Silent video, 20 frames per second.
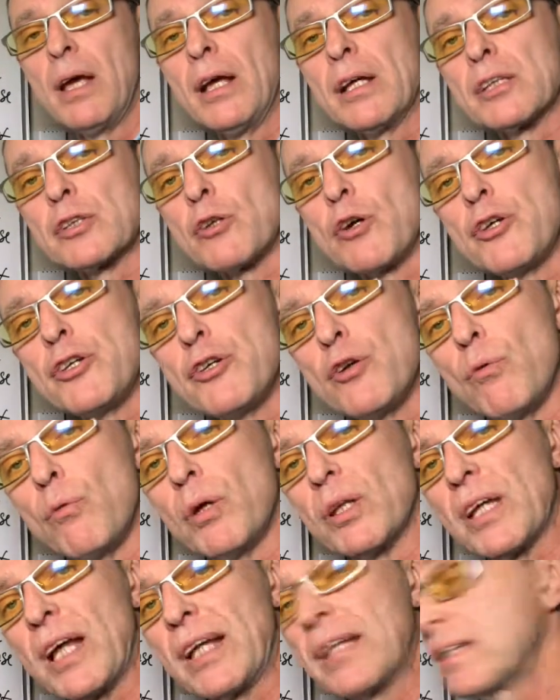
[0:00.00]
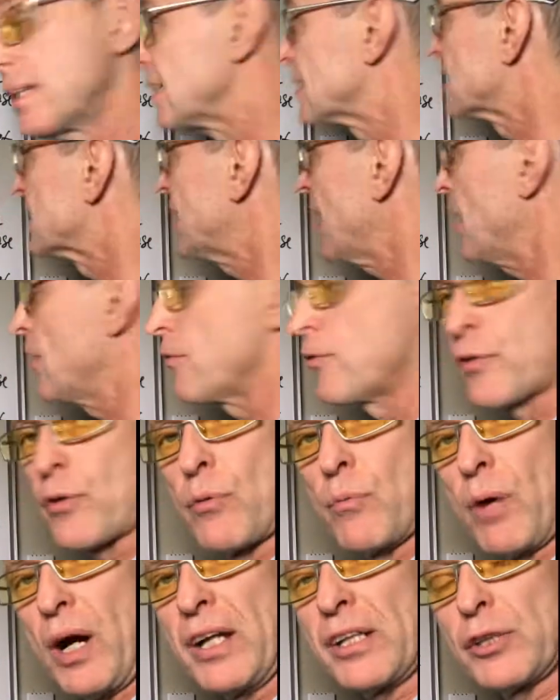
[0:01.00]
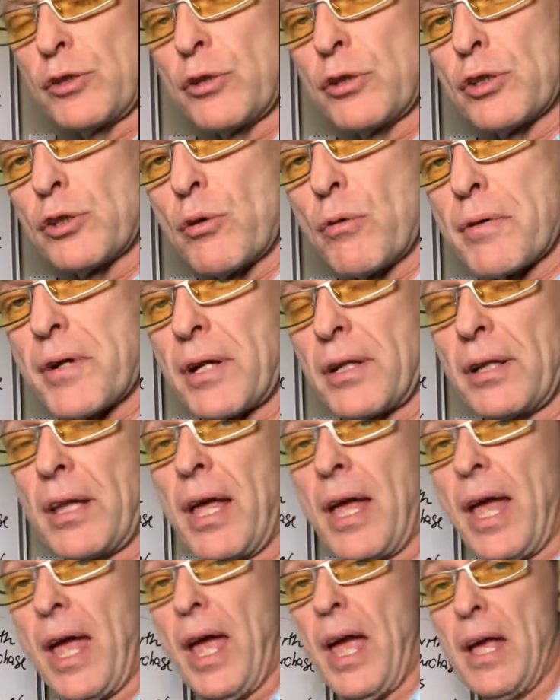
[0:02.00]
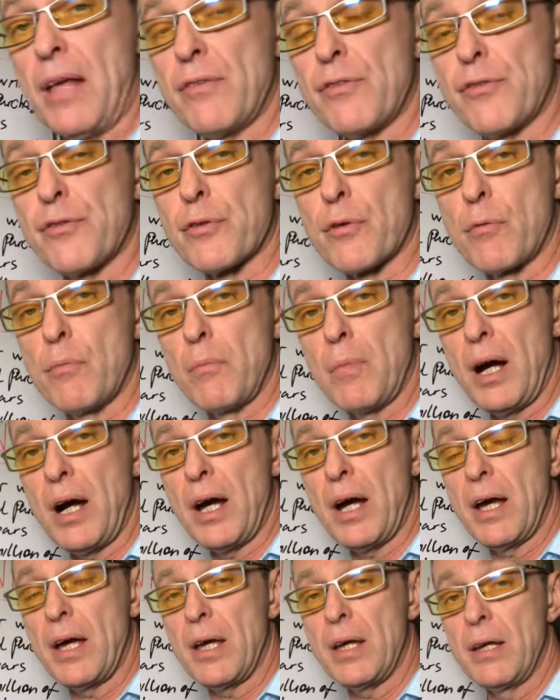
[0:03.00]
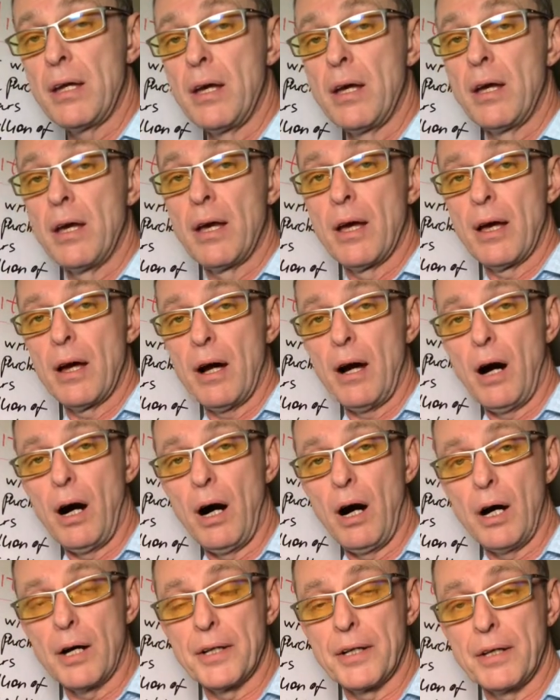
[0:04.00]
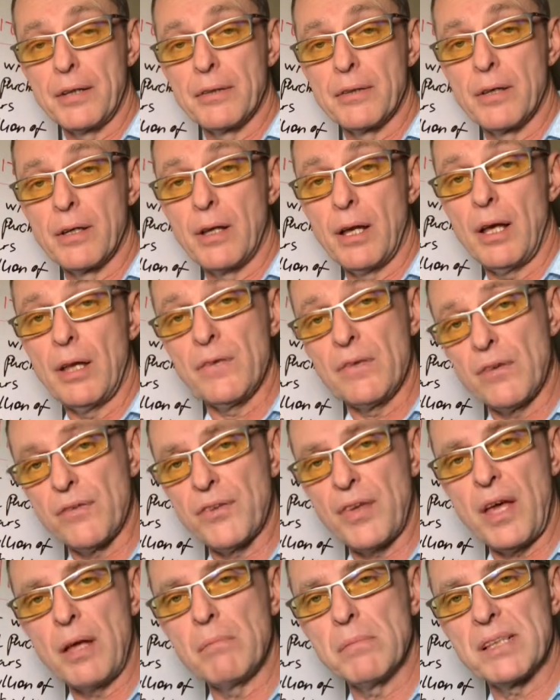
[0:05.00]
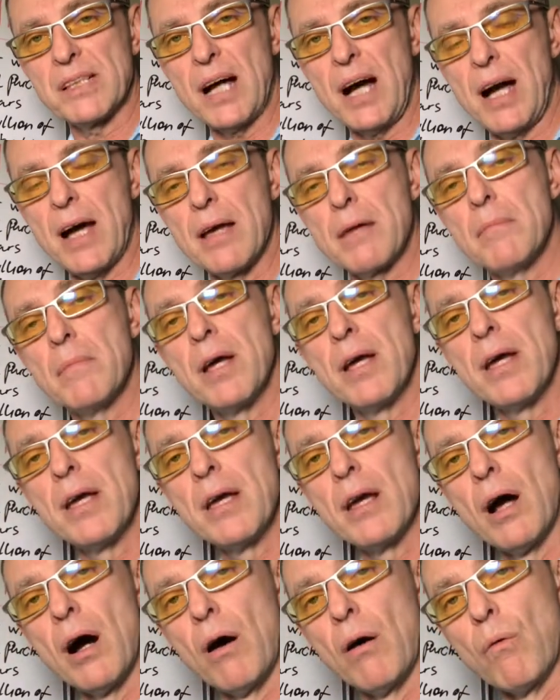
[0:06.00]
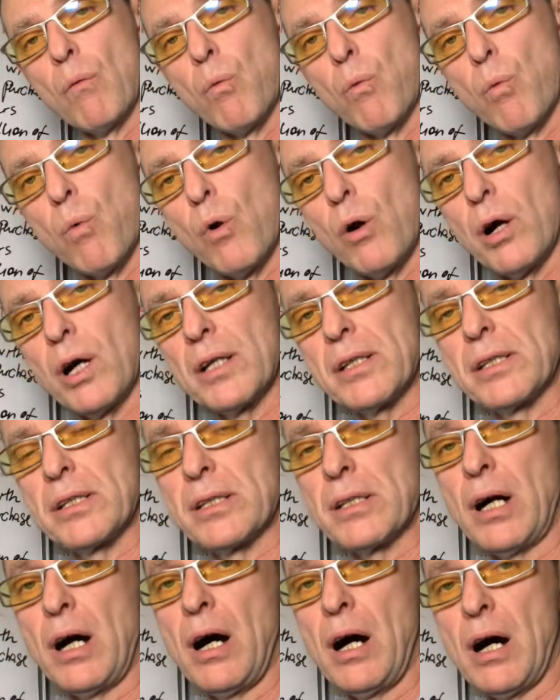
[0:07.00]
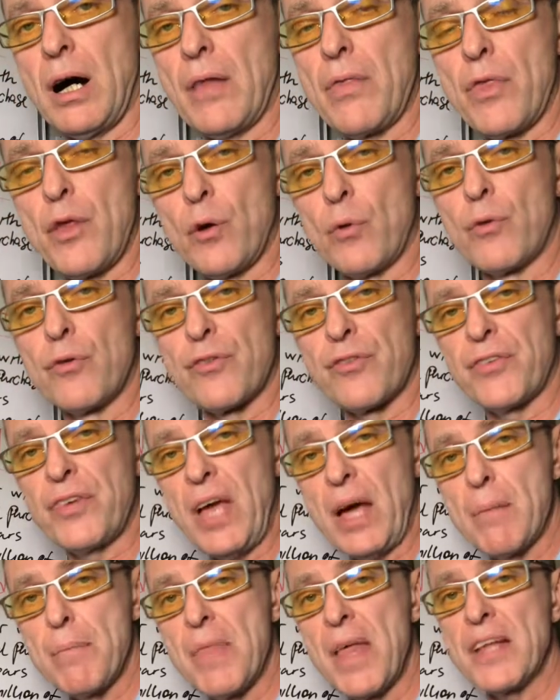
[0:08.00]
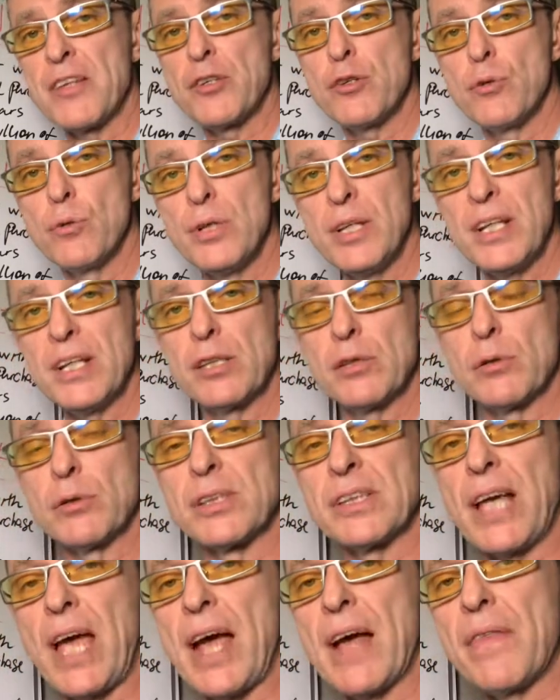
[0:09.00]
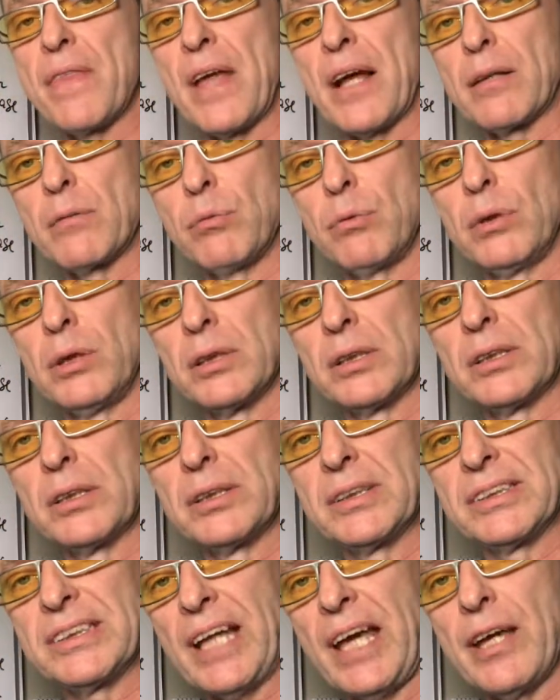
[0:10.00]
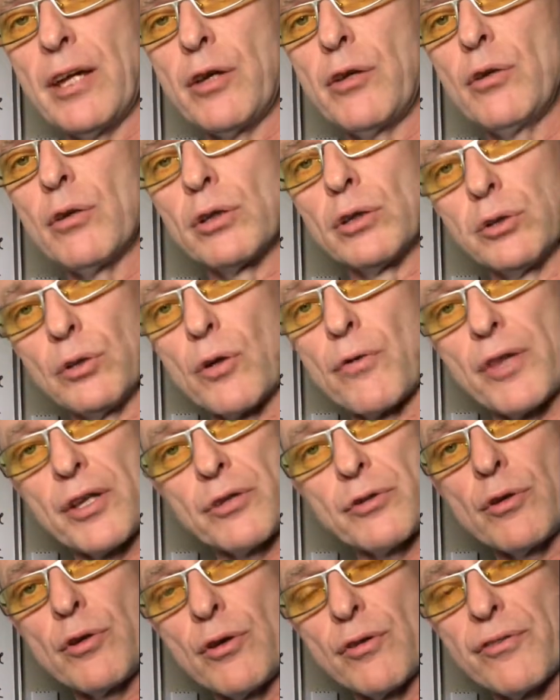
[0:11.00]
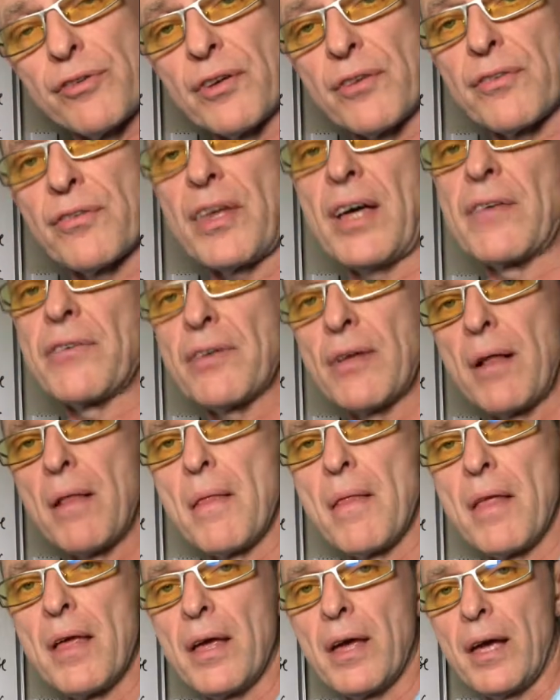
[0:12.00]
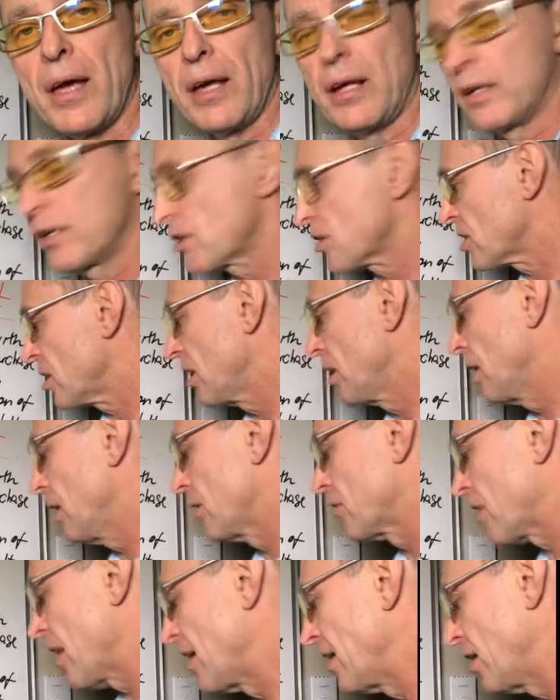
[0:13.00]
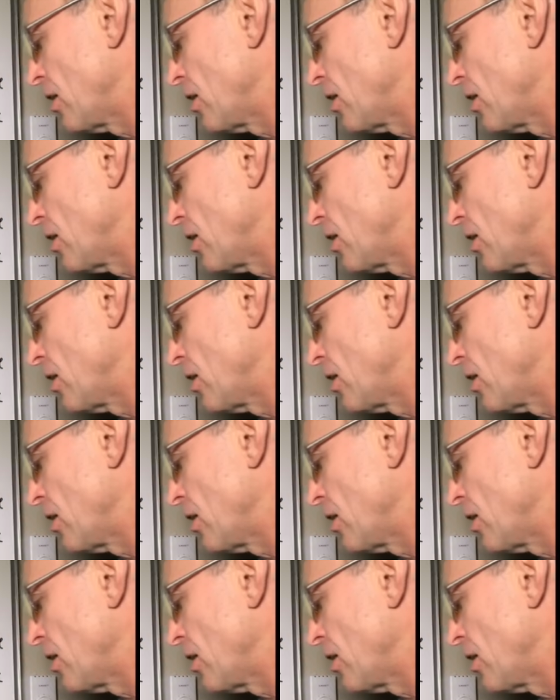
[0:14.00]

so you will understand through my tutorial and through my audit at the same time what are those steps that you need to take that will take you closer to your success uh, in running